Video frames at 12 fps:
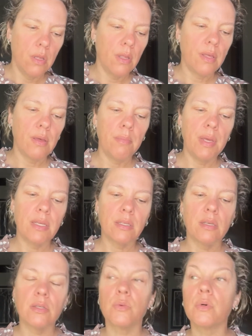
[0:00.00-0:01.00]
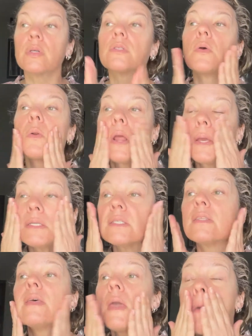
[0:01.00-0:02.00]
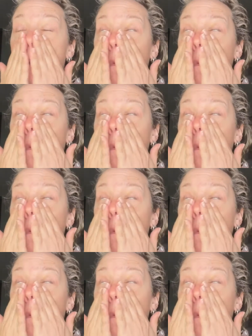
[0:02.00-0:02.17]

That makes this work so nicely.